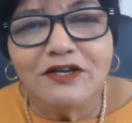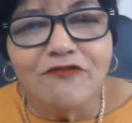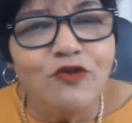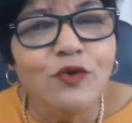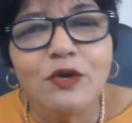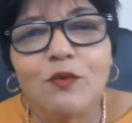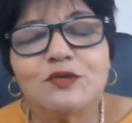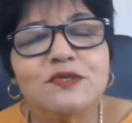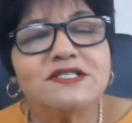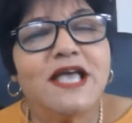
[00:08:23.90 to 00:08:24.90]
reviewing
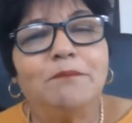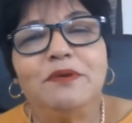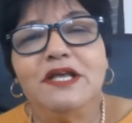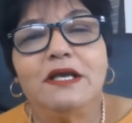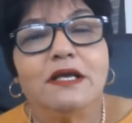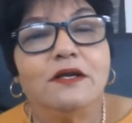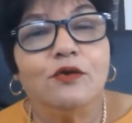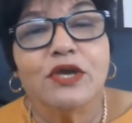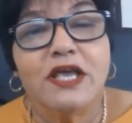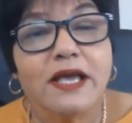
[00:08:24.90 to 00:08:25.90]
what was happening and
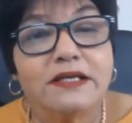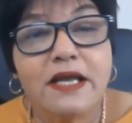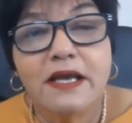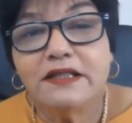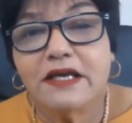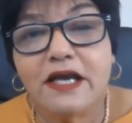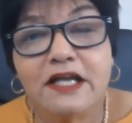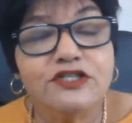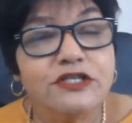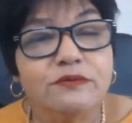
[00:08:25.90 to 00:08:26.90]
looking at the
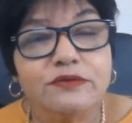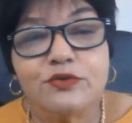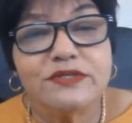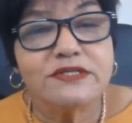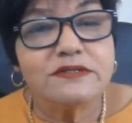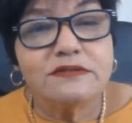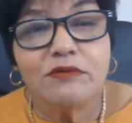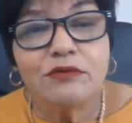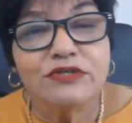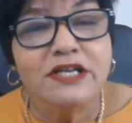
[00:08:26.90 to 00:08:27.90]
country, which was
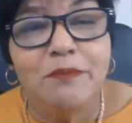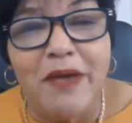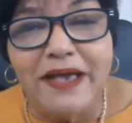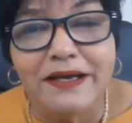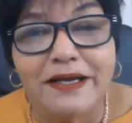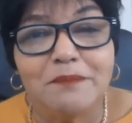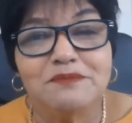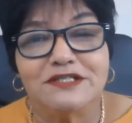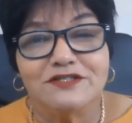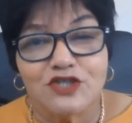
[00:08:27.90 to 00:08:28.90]
already
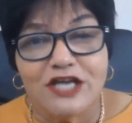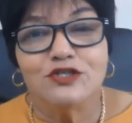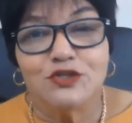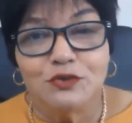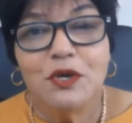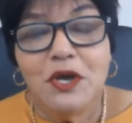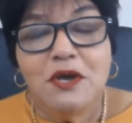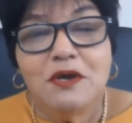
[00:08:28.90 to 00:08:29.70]
bankrupt, and trying to